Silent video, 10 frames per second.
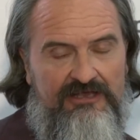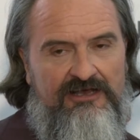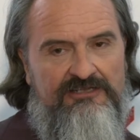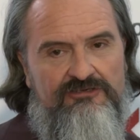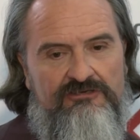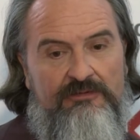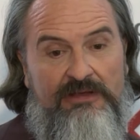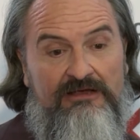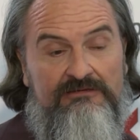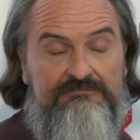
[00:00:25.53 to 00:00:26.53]
And I talk
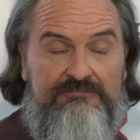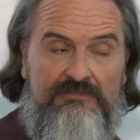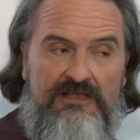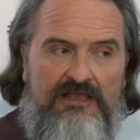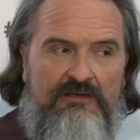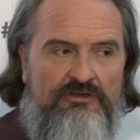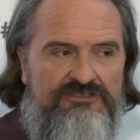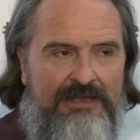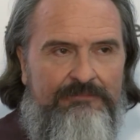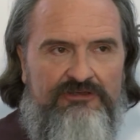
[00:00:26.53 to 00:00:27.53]
about what's
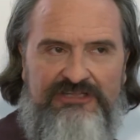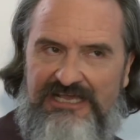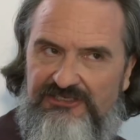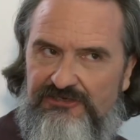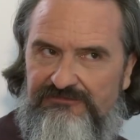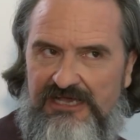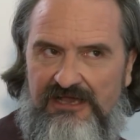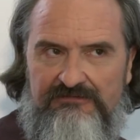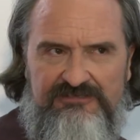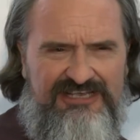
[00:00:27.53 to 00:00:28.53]
happening on the edge of
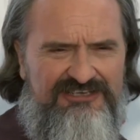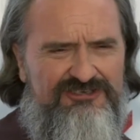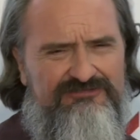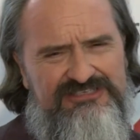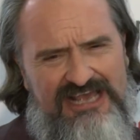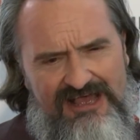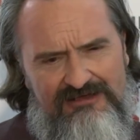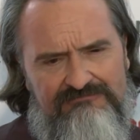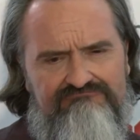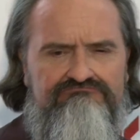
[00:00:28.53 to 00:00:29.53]
town. The centre of
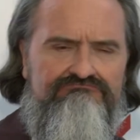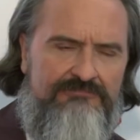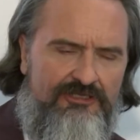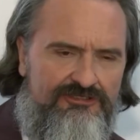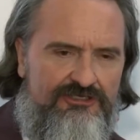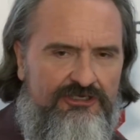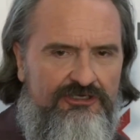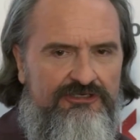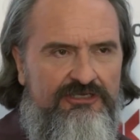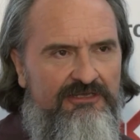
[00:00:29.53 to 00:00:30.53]
town, not so
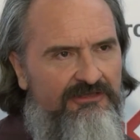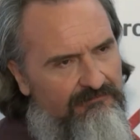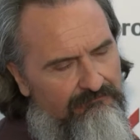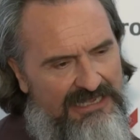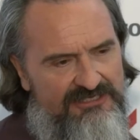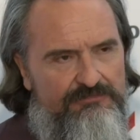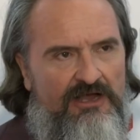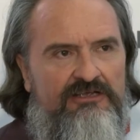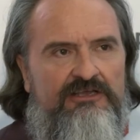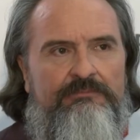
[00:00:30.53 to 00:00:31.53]
good. Mass
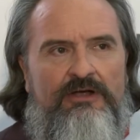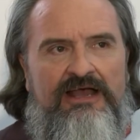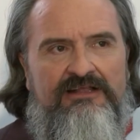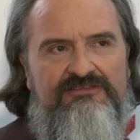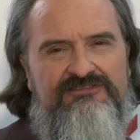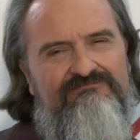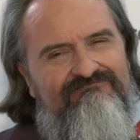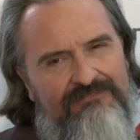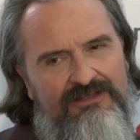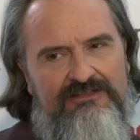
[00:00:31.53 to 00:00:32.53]
market brands,
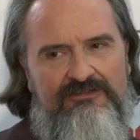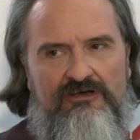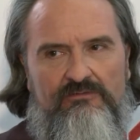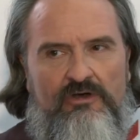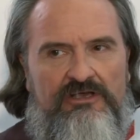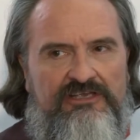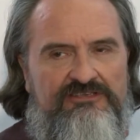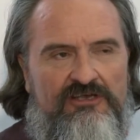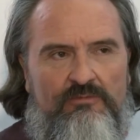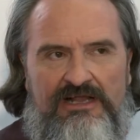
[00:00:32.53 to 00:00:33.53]
not working
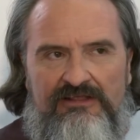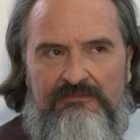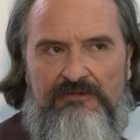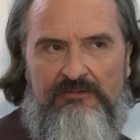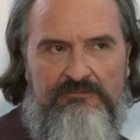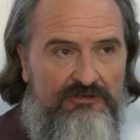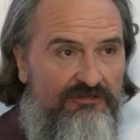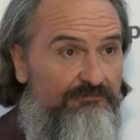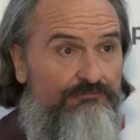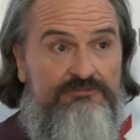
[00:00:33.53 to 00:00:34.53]
so well at the moment. We've got
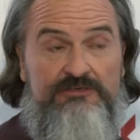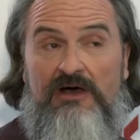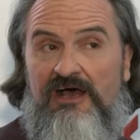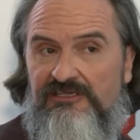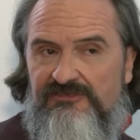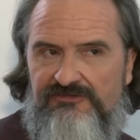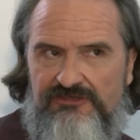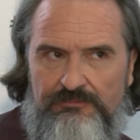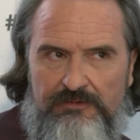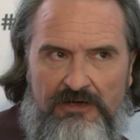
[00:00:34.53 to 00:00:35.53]
the demise of
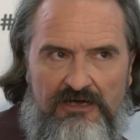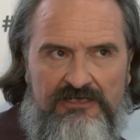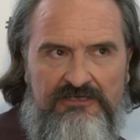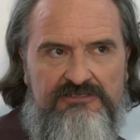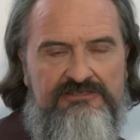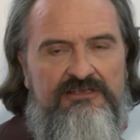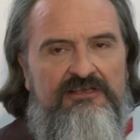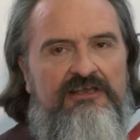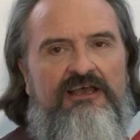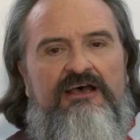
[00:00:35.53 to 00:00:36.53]
supermarkets,
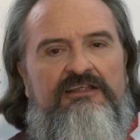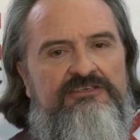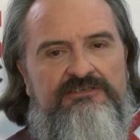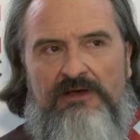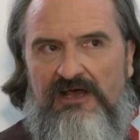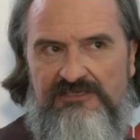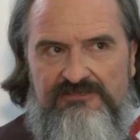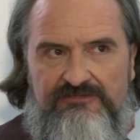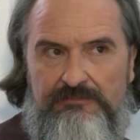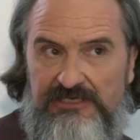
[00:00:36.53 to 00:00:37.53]
the demise
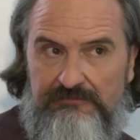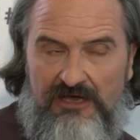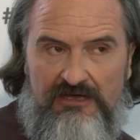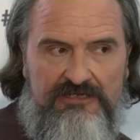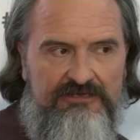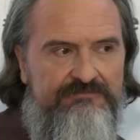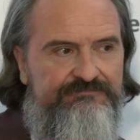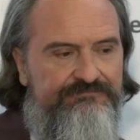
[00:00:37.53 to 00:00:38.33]
of the mid-market.